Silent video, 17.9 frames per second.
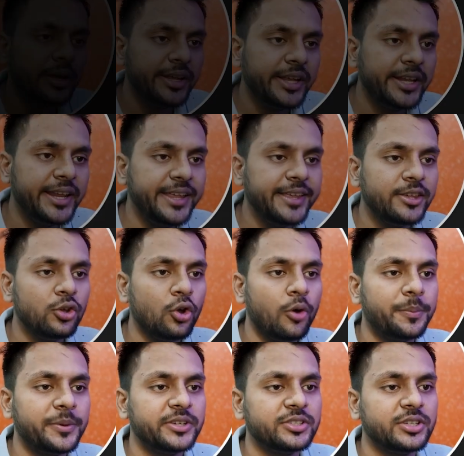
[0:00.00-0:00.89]
In enqueue
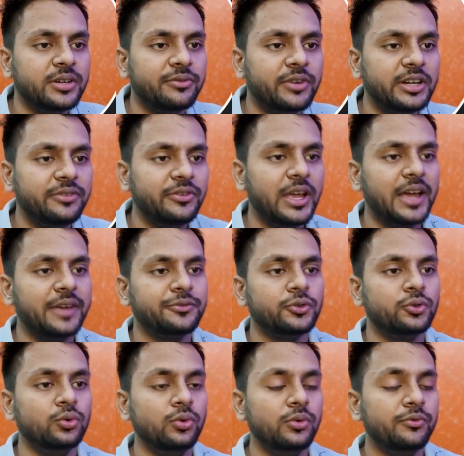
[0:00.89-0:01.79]
operation, what we have
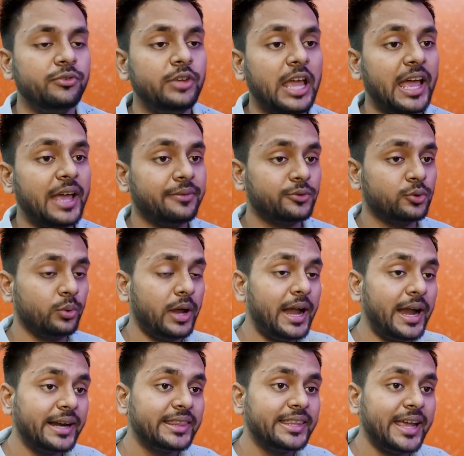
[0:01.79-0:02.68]
to do, we have to
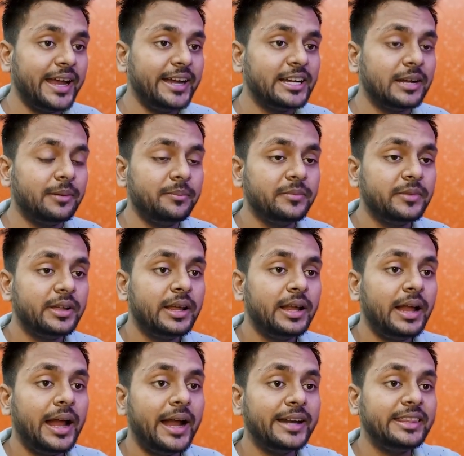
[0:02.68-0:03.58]
add the item
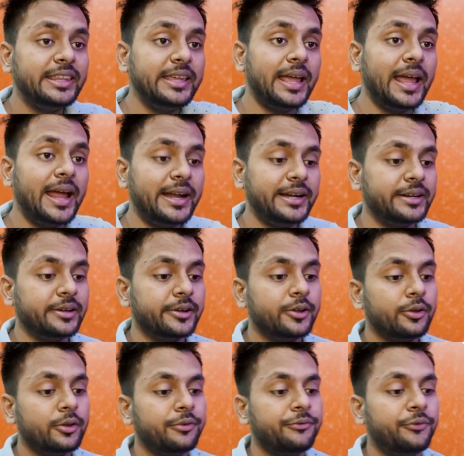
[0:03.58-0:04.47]
at the end.
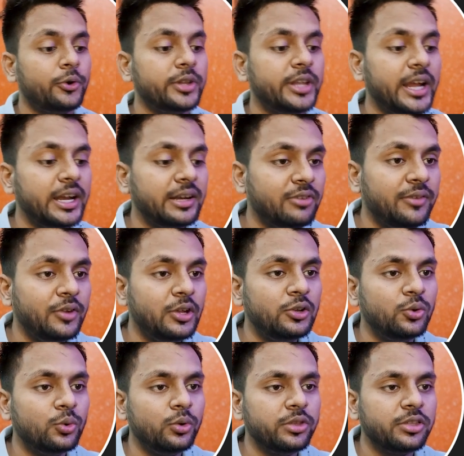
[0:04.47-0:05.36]
For that, we
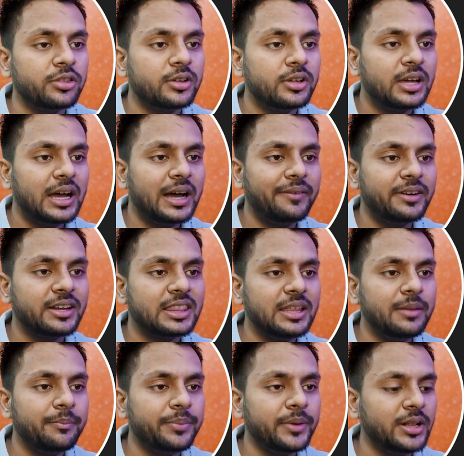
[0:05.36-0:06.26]
will use our
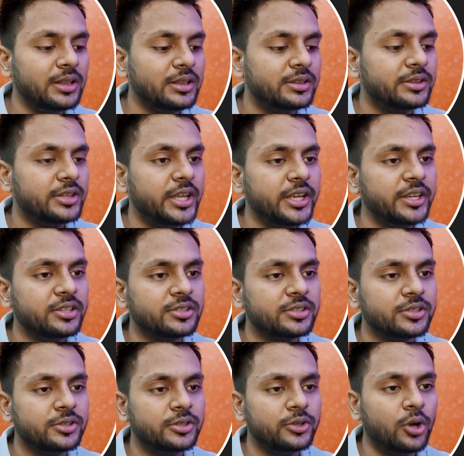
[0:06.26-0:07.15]
simple this
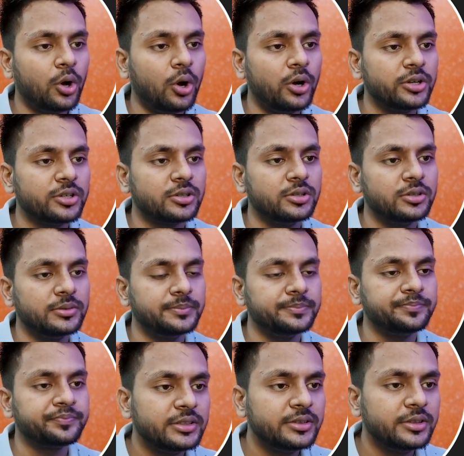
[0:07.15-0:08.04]
dot
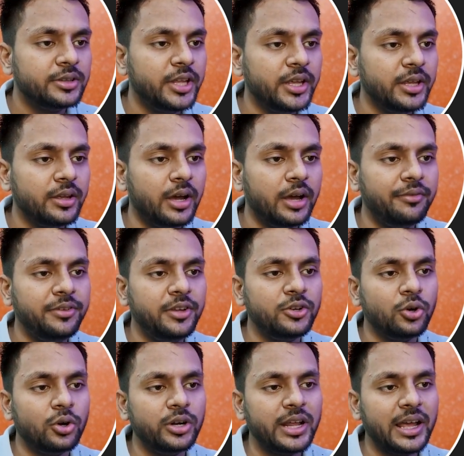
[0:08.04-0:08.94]
we
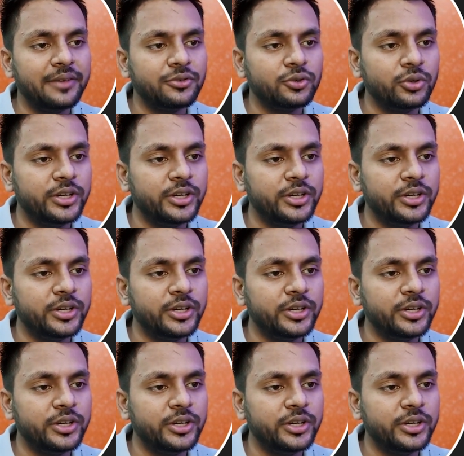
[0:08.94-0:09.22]
don't have to